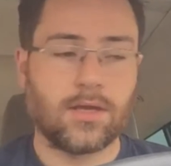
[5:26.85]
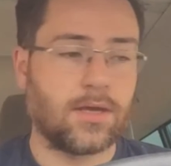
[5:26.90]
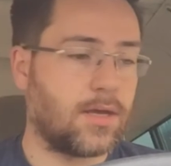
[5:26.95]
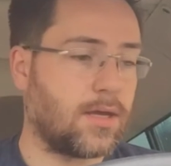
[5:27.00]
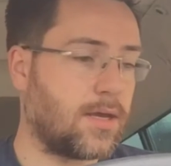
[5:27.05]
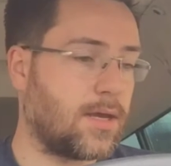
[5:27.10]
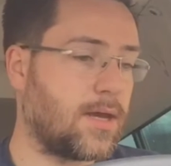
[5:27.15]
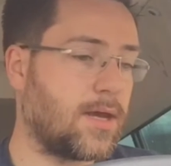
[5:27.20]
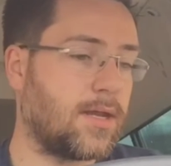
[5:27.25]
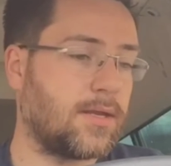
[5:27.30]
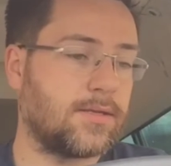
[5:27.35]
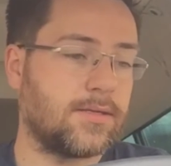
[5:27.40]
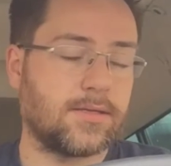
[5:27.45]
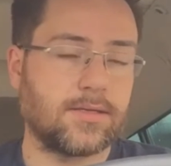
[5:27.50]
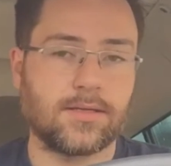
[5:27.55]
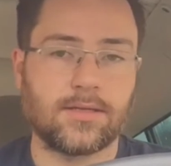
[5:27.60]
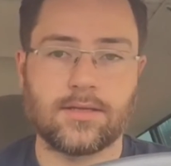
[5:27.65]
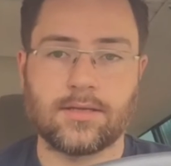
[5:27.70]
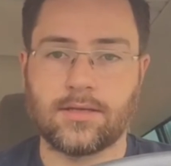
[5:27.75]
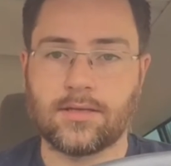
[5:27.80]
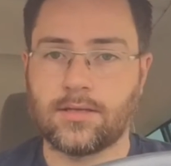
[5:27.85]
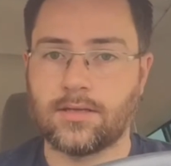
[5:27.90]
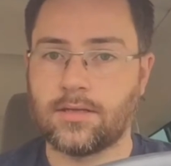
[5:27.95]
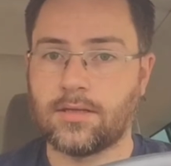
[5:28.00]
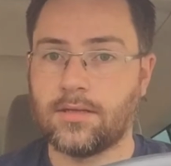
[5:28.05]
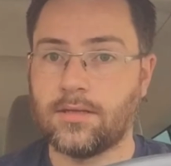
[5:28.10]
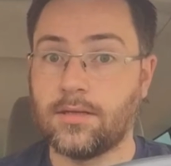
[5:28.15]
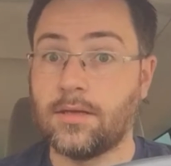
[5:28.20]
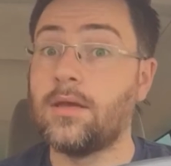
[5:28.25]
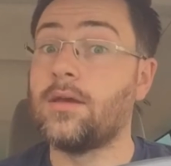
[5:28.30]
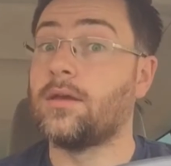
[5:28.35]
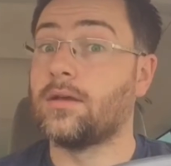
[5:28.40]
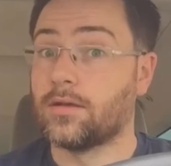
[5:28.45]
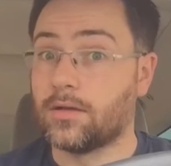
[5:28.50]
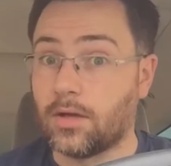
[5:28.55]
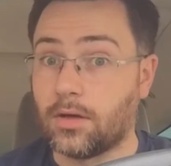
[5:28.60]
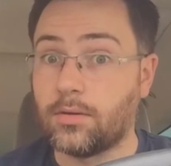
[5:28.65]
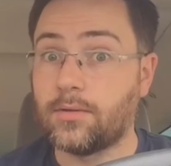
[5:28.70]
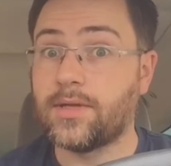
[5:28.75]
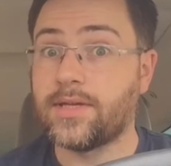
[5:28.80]
and
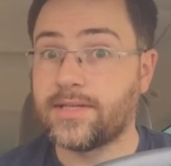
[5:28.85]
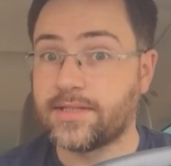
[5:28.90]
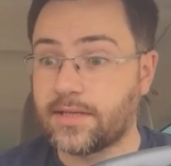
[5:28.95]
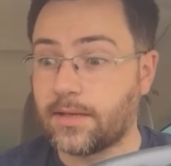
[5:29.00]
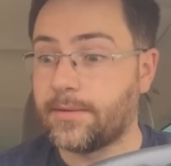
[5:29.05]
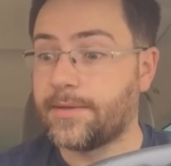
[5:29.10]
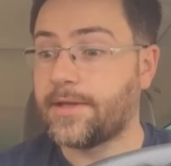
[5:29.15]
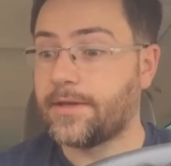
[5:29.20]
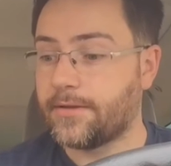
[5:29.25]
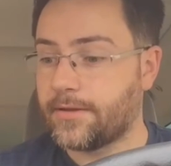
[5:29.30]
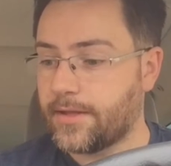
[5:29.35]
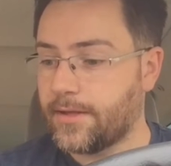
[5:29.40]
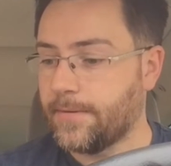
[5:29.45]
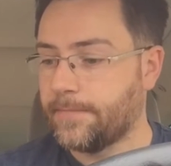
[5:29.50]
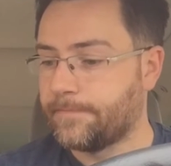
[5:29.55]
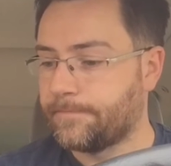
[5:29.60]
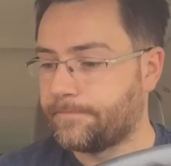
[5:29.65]
cold air's coming out there.